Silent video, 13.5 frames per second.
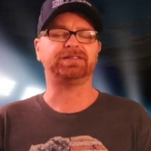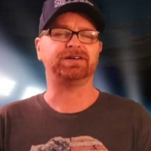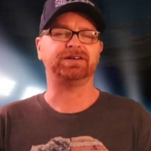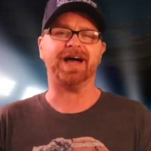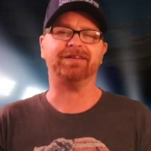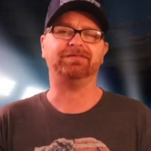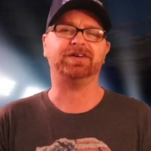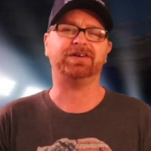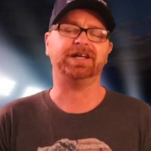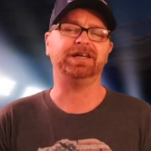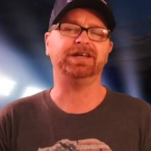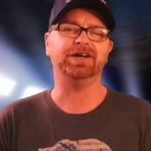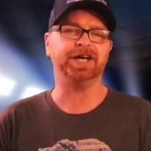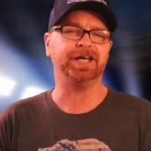They're not very
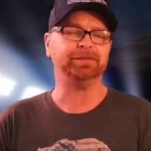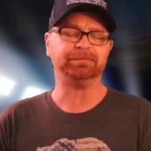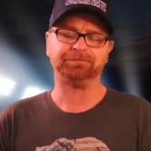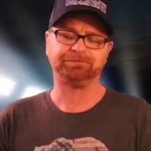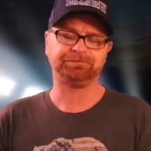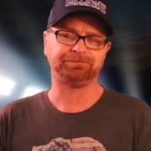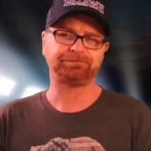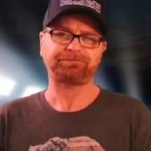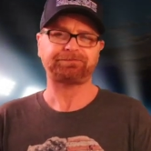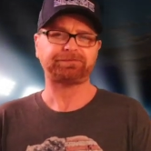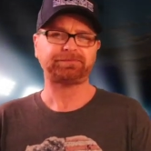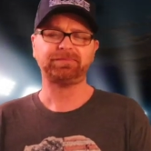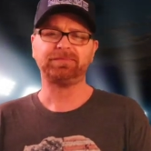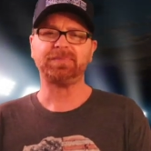good
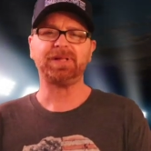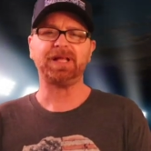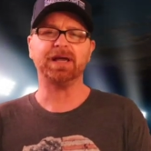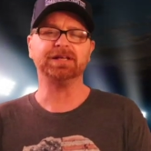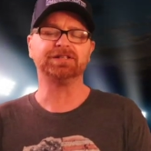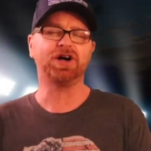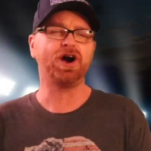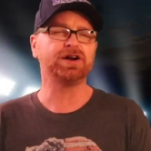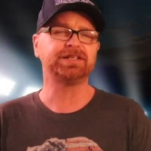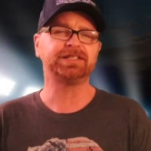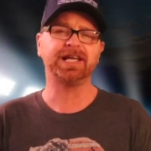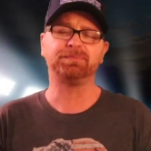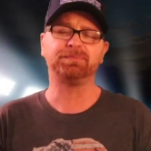as hard as they